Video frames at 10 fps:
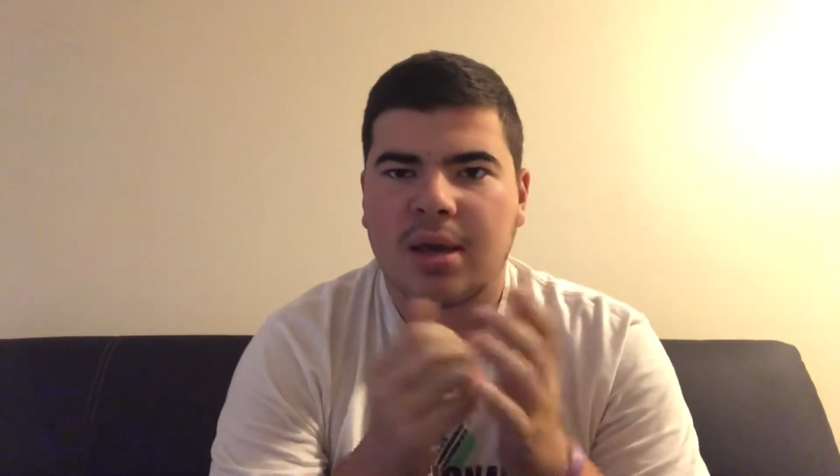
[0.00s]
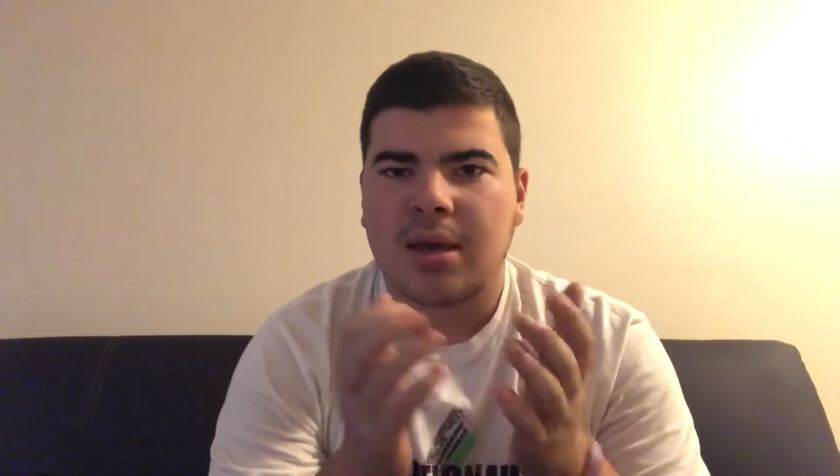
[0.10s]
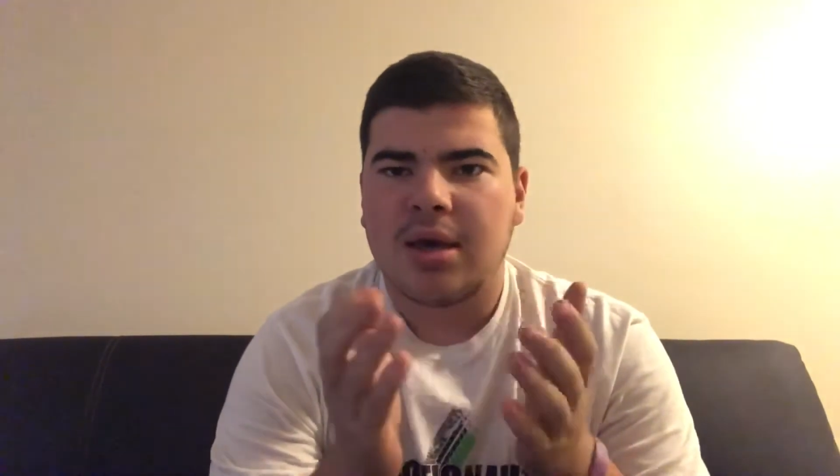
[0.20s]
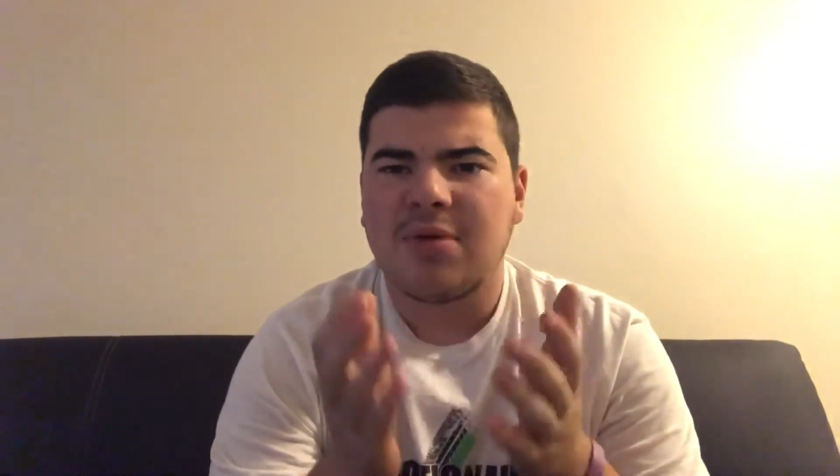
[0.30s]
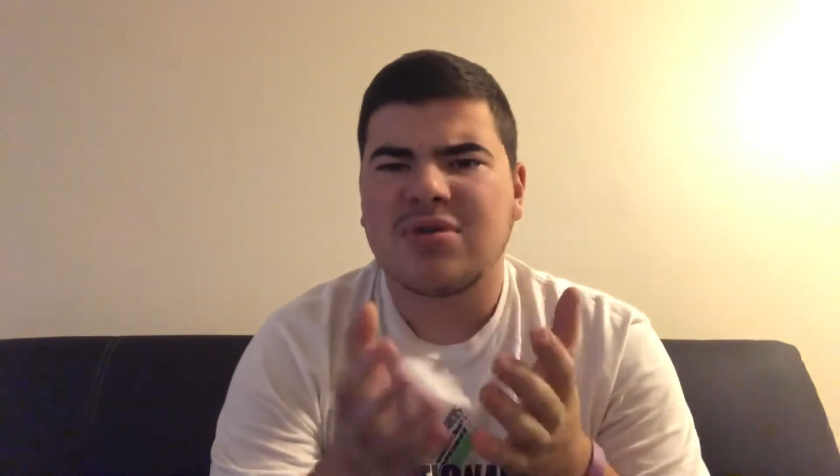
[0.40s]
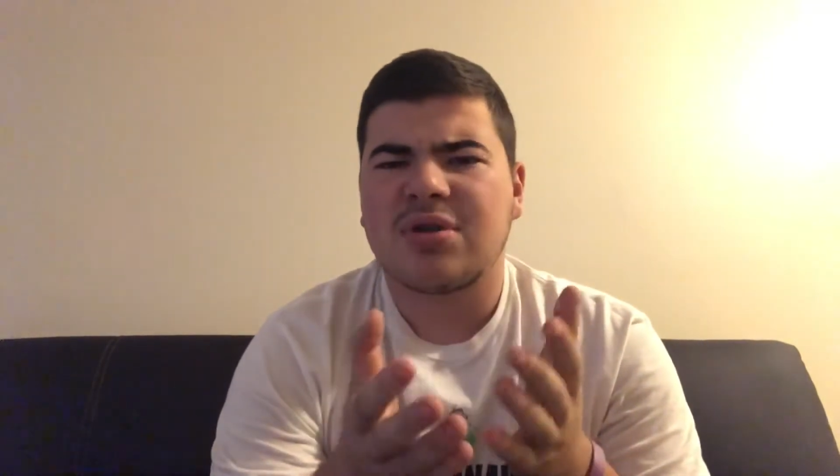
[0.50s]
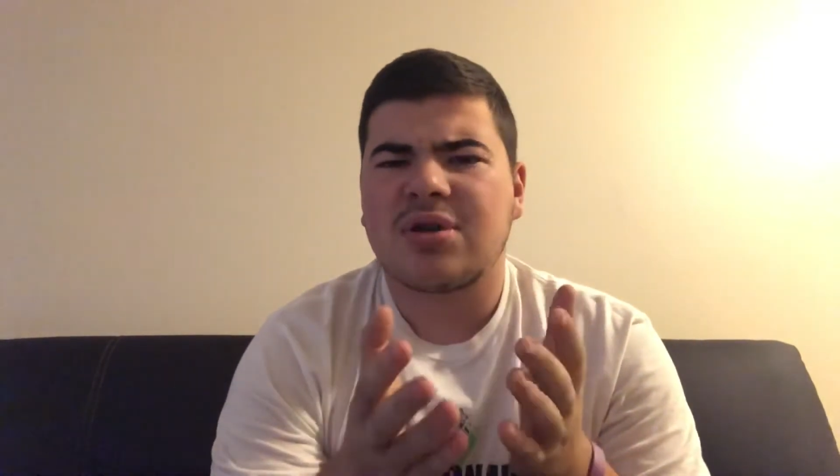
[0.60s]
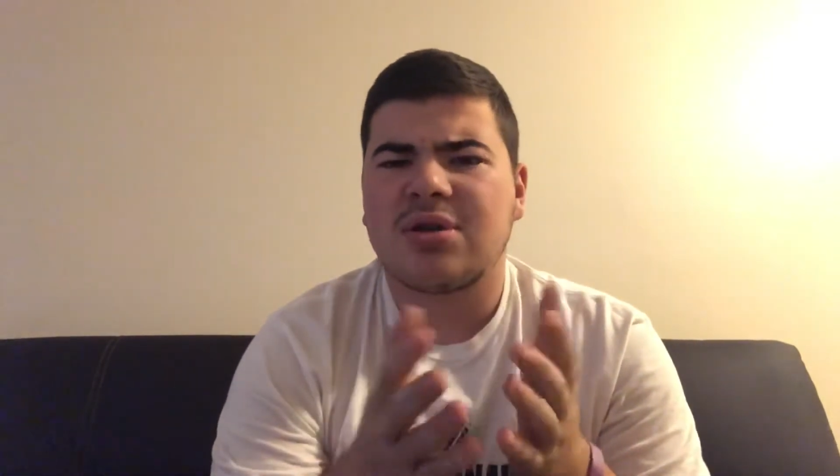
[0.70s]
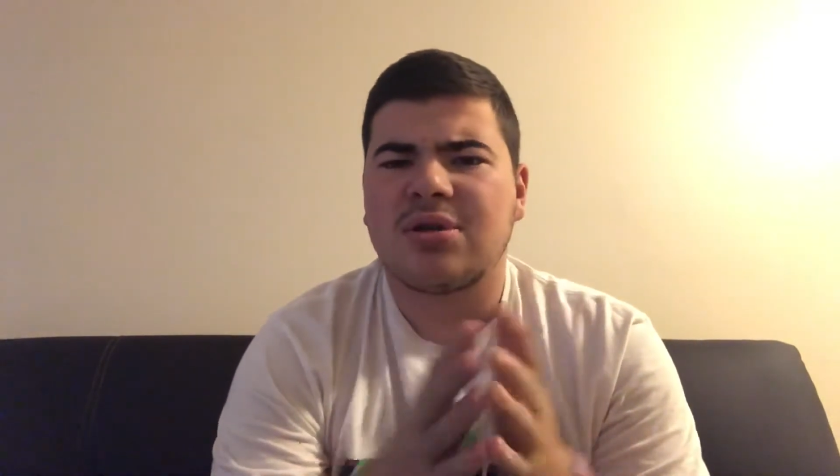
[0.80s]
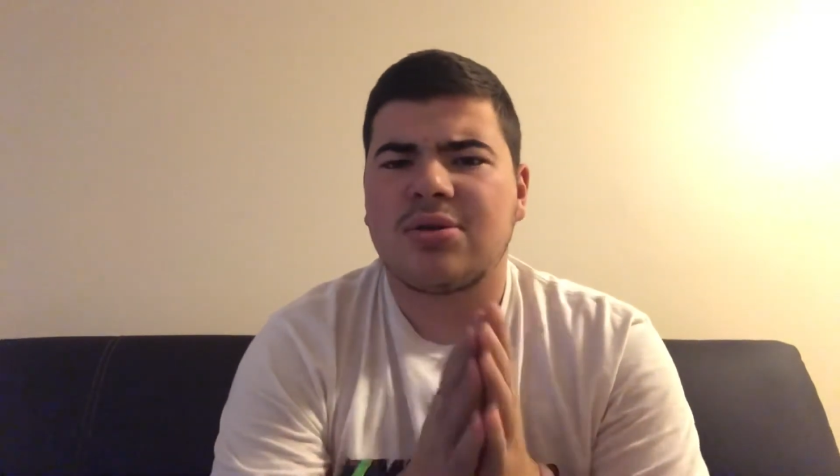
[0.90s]
it was a
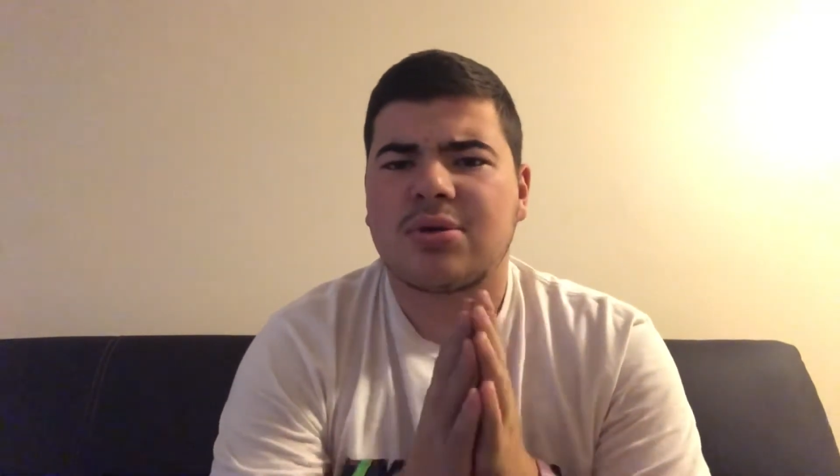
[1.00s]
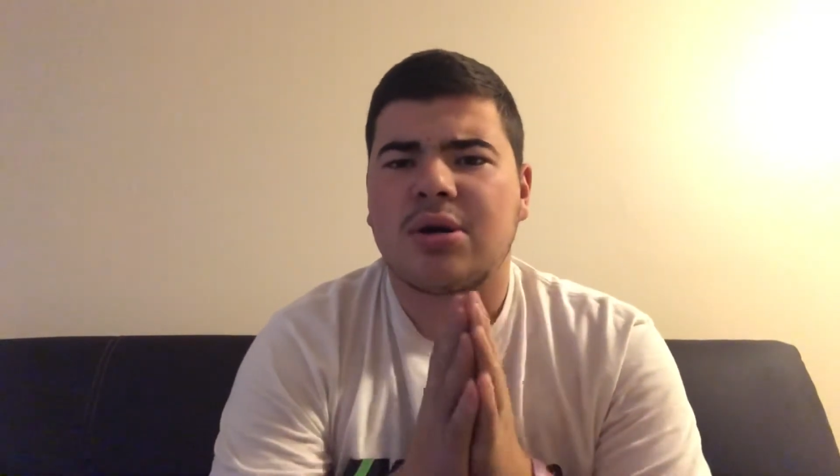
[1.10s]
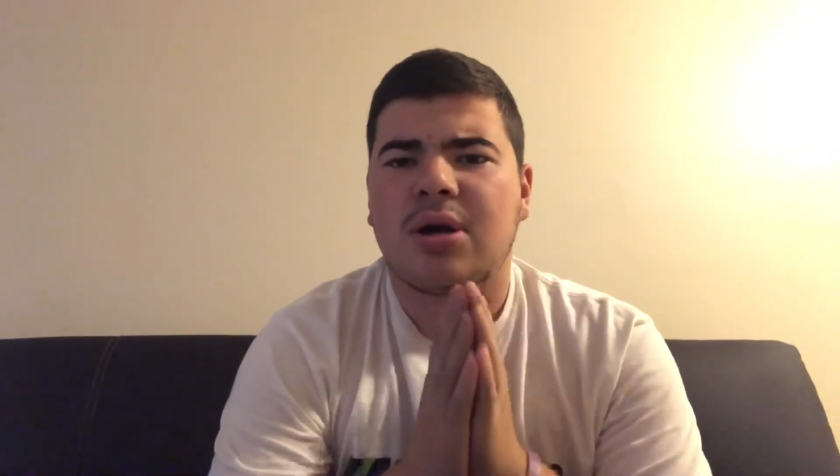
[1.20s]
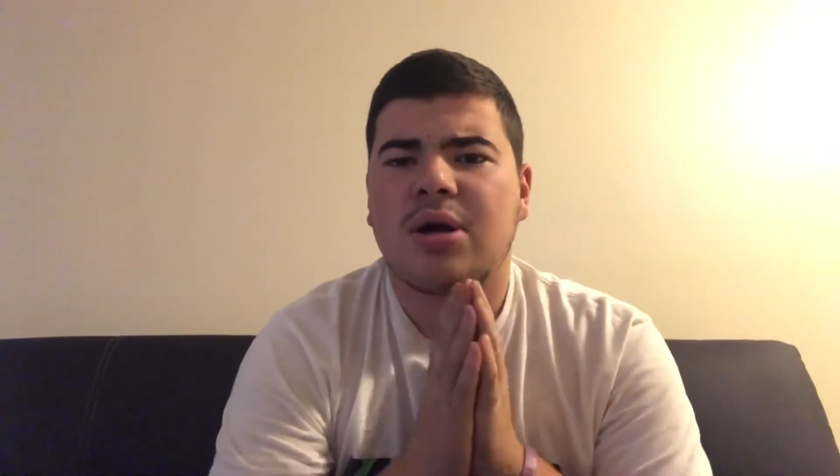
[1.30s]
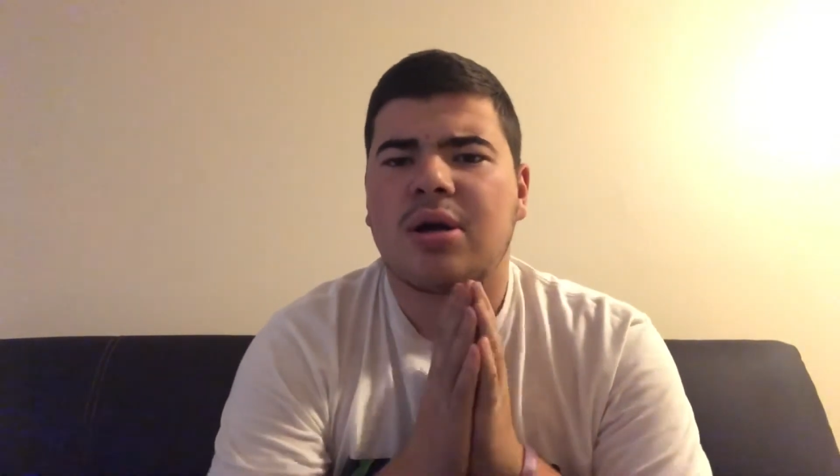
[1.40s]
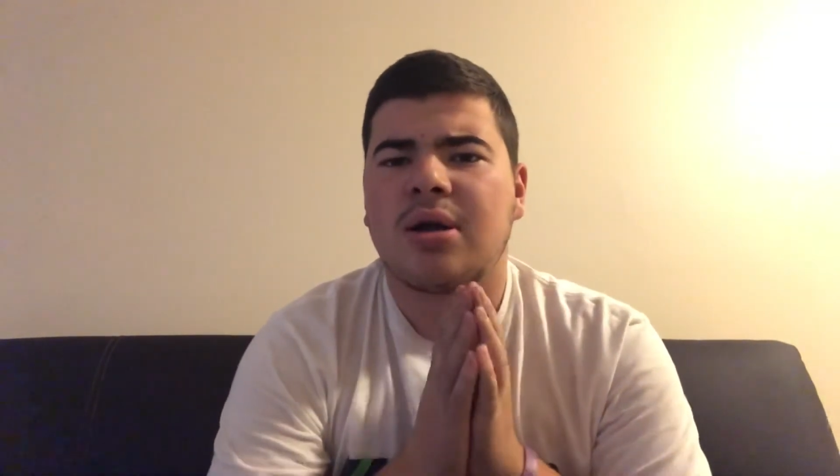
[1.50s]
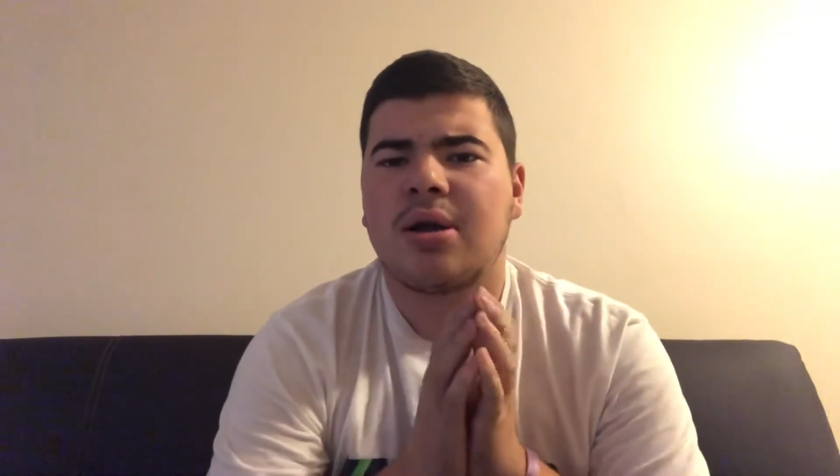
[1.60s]
good little car,